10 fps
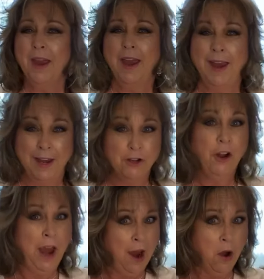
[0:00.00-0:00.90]
in your
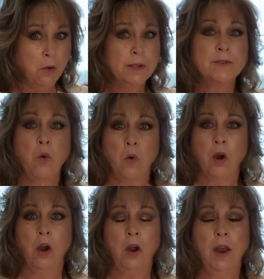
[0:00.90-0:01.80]
house,
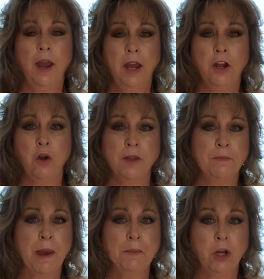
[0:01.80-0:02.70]
or, and then
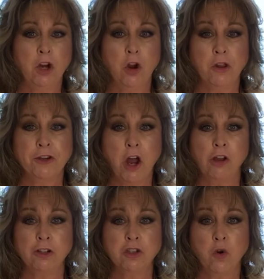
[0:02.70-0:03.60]
maybe you can go to the
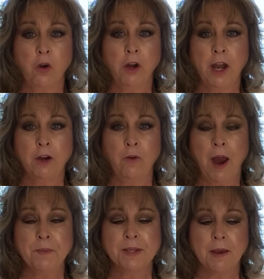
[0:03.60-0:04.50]
dollar store and
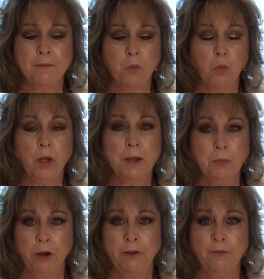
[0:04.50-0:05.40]
grab some really
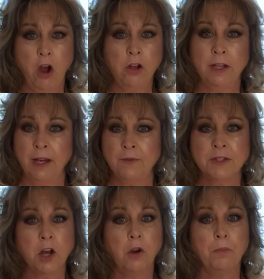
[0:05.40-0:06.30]
pretty fall leaves.
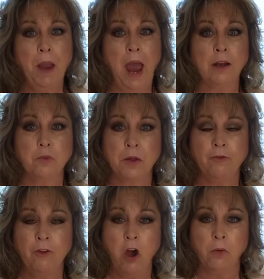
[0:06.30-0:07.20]
They're packed with
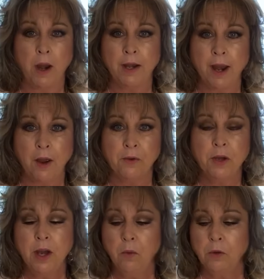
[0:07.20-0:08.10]
fall right now,
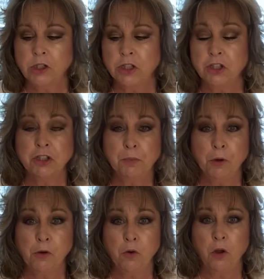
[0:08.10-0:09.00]
which is super
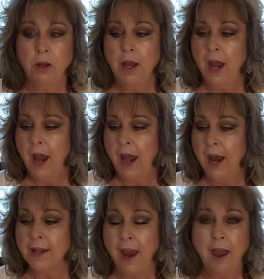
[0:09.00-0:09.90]
cool.
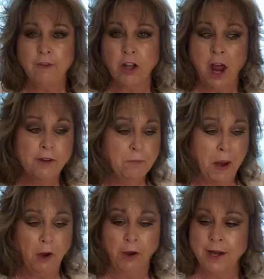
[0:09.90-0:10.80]
And they have a lot of
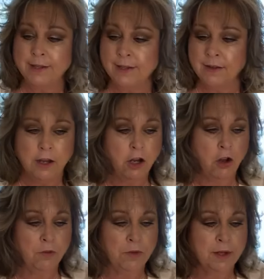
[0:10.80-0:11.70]
berries and,
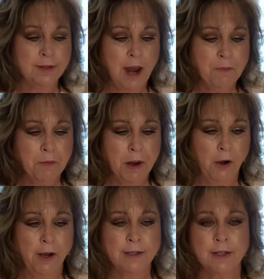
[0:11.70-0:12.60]
this type of
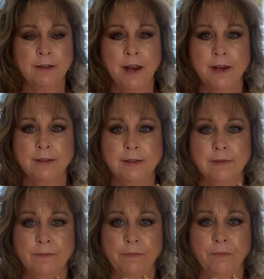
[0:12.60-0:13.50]
berries and things.
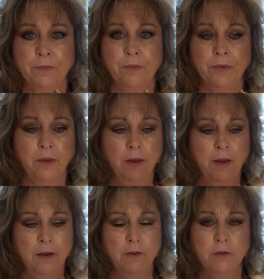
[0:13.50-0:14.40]

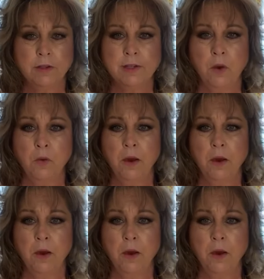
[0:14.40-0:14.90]
So